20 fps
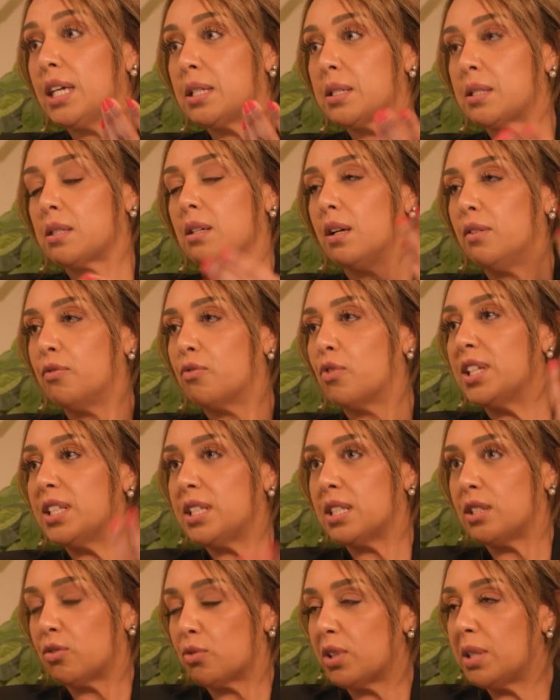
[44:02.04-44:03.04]
years. I've
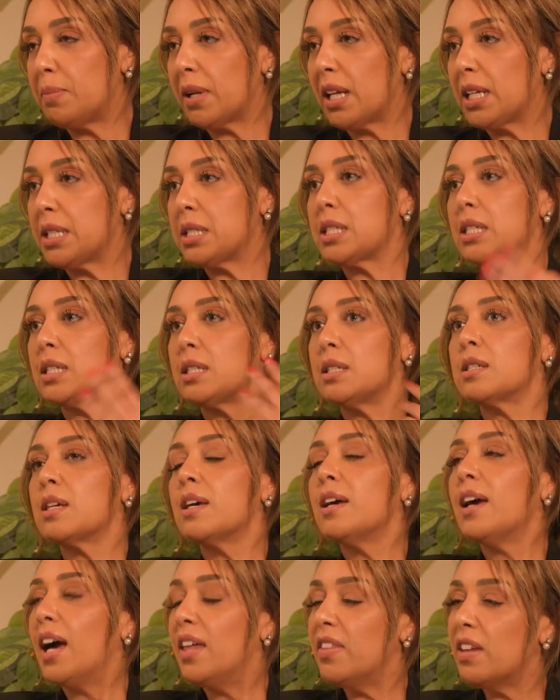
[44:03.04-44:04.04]
rented 3
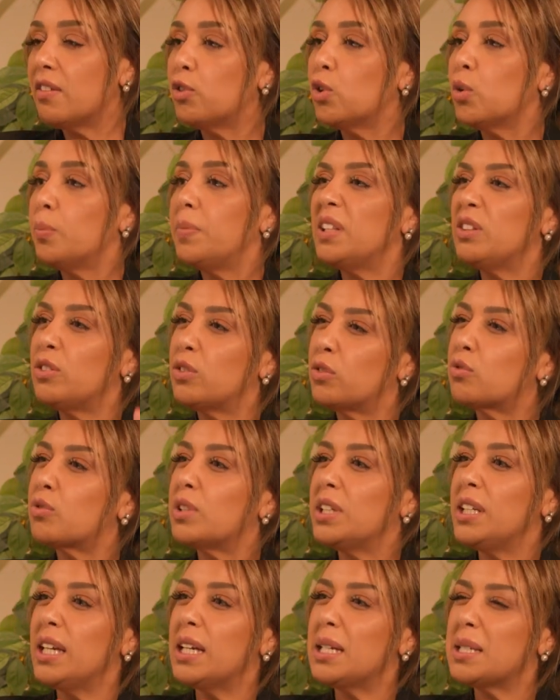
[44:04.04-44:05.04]
places and they've all been
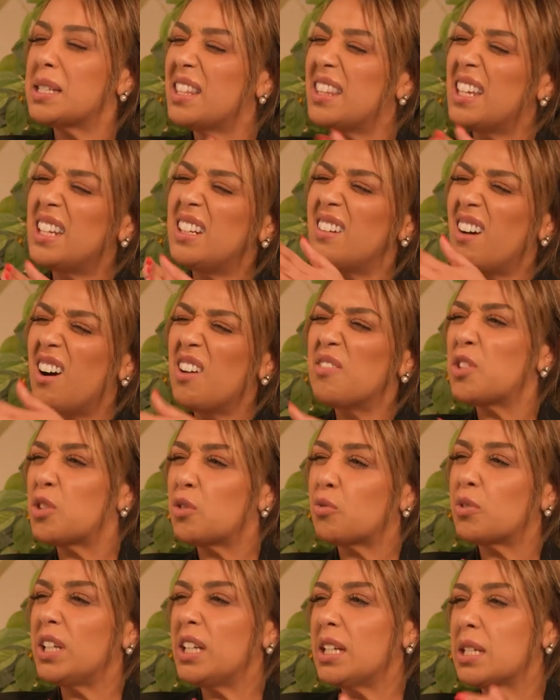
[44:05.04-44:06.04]
3 years. And then
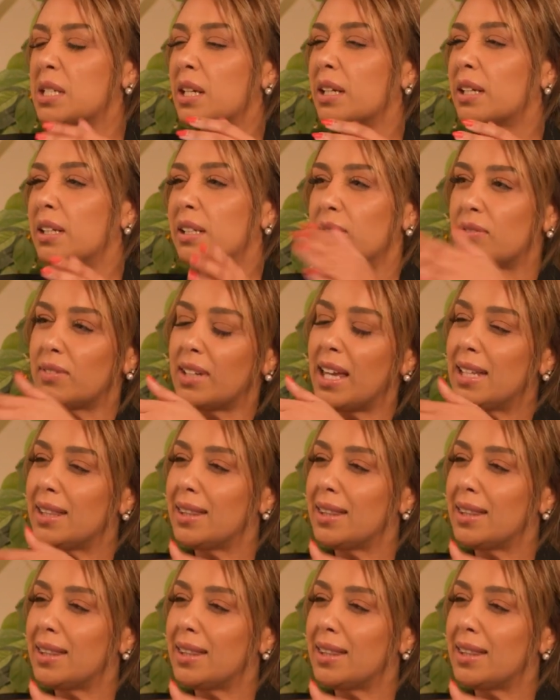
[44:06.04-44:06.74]
after 3 years, I kind of